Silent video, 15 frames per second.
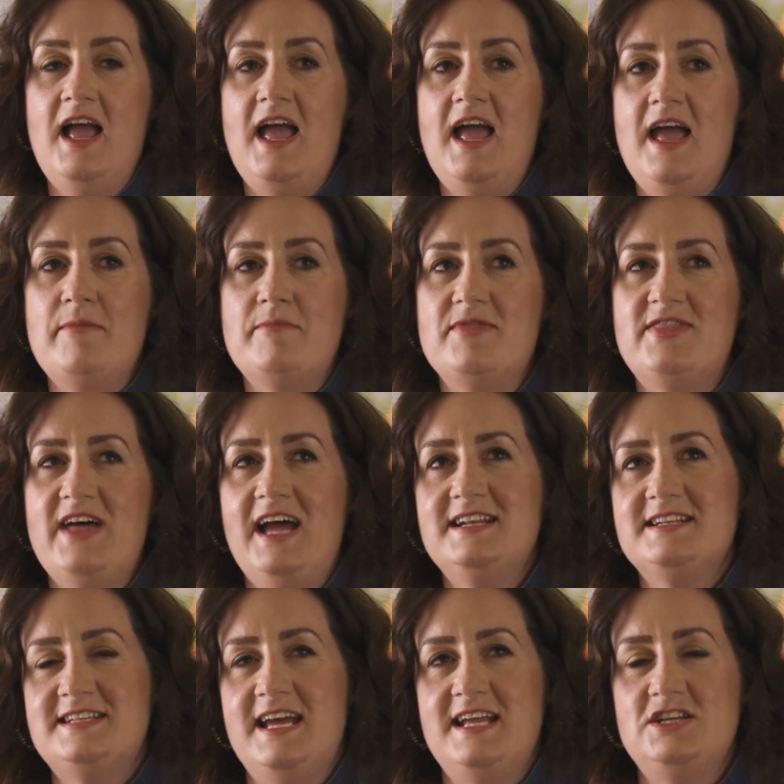
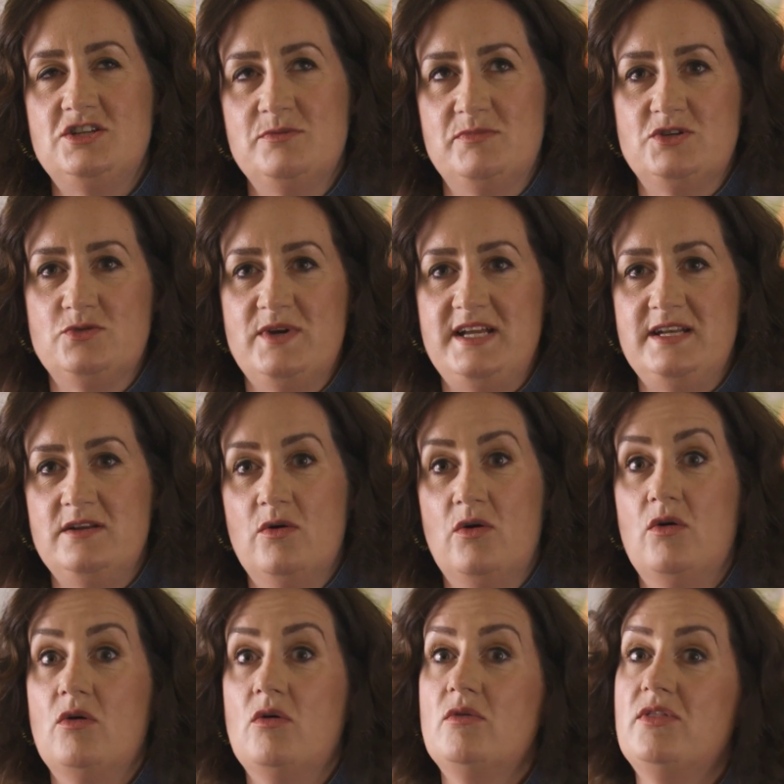That tension between
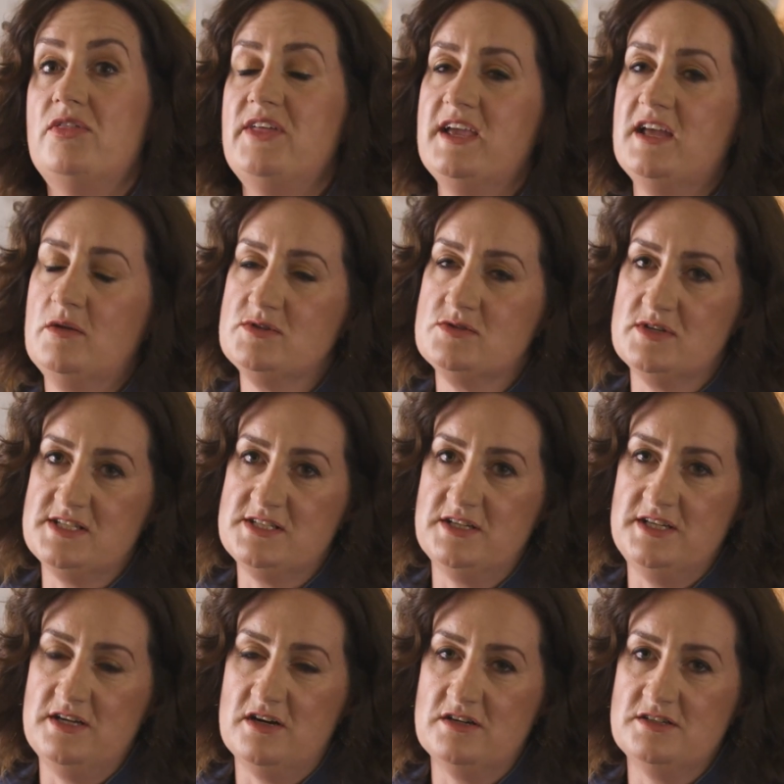thinking I was going to
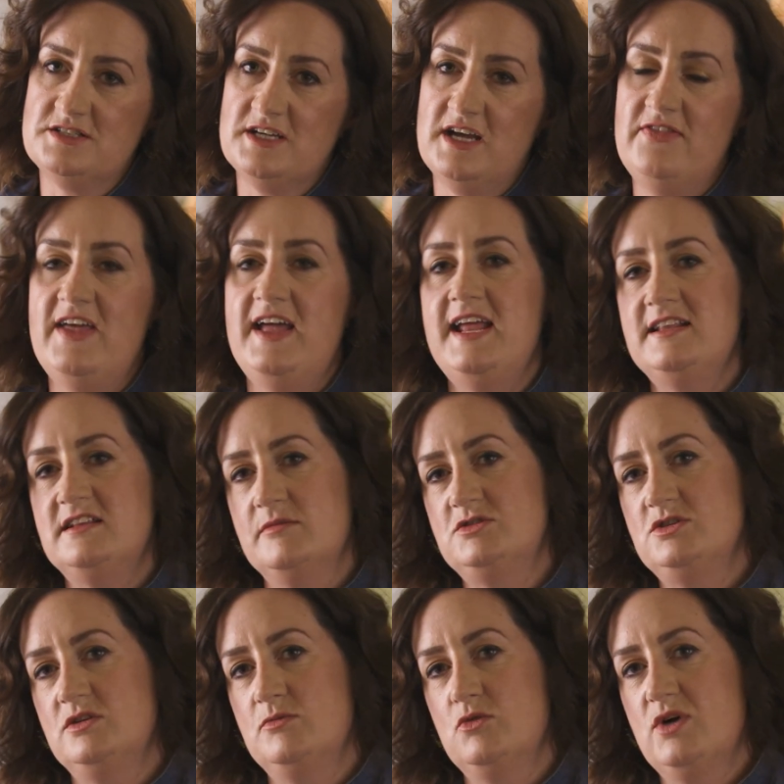study art and then ended up
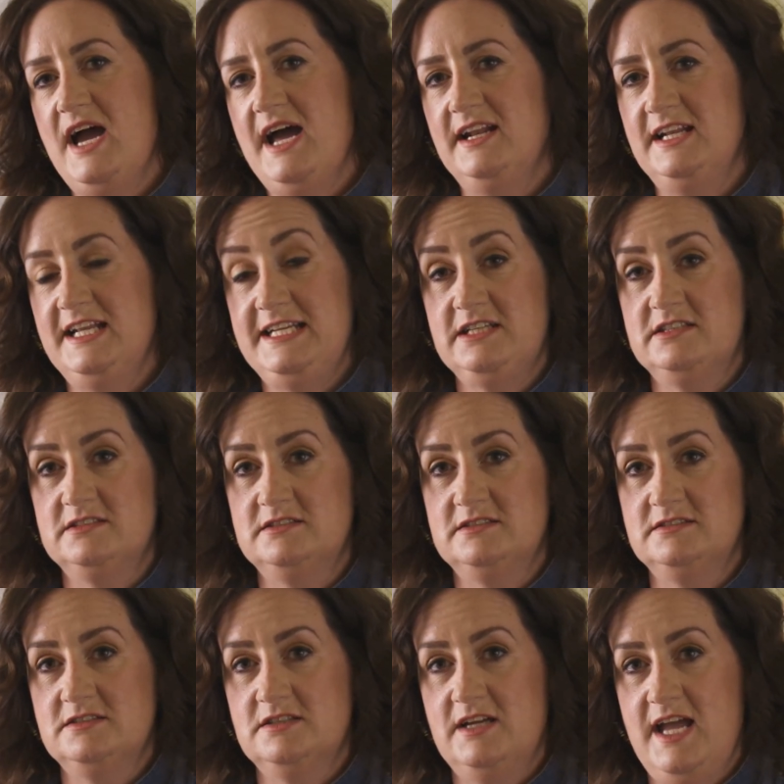doing a more
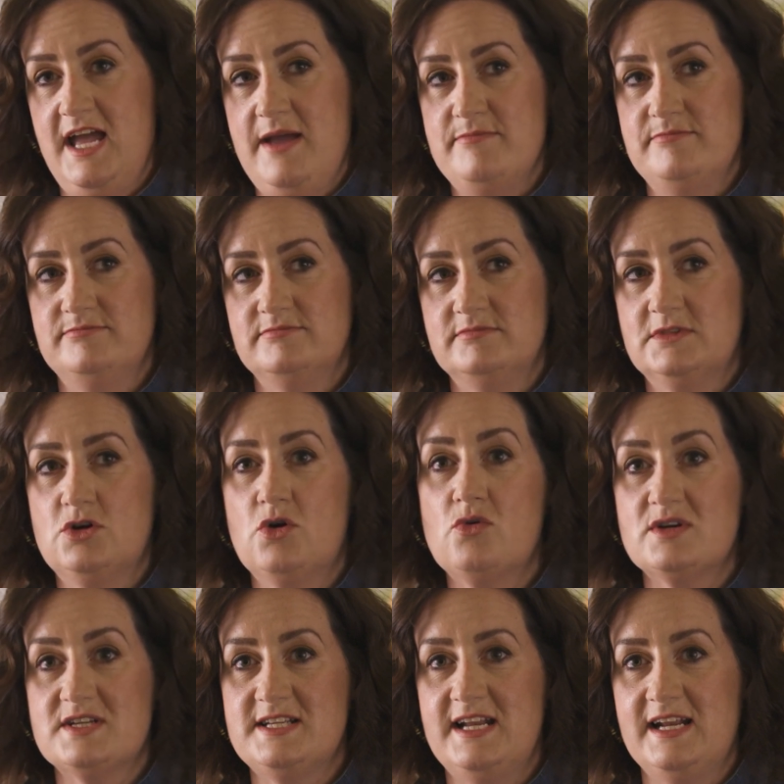analytical
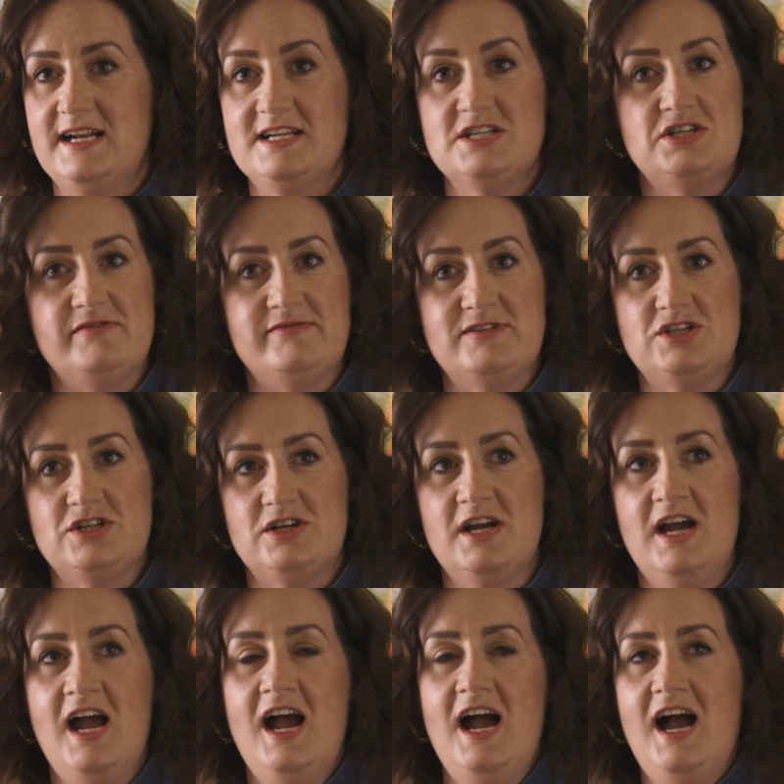course in English literature
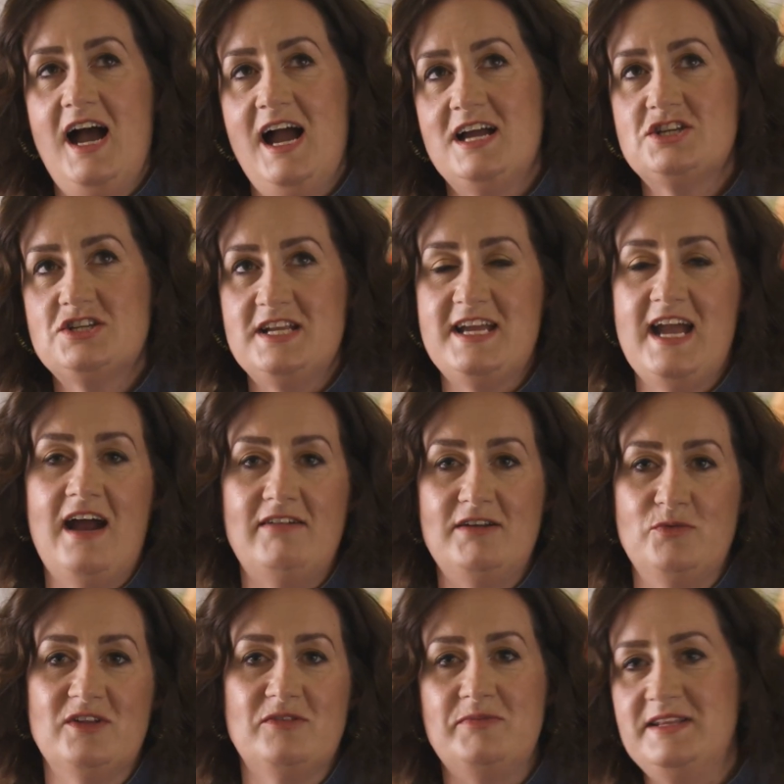actually carried
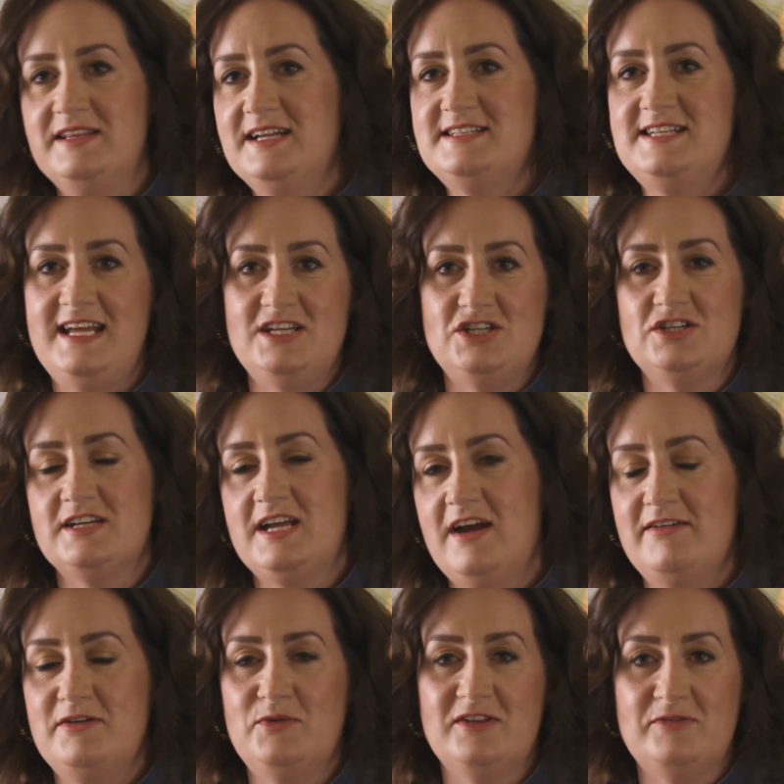with me, that tension
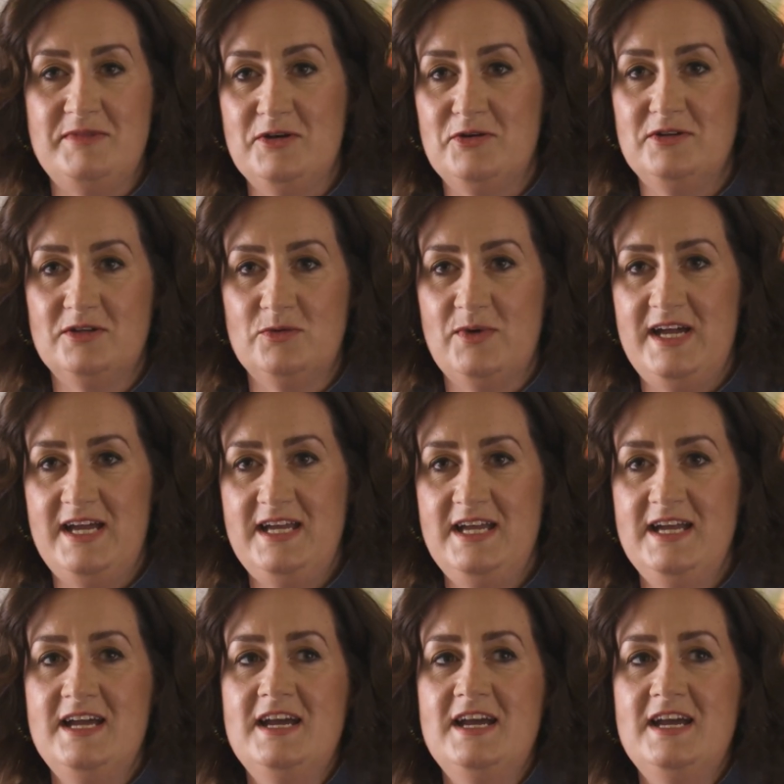carried with me all the way.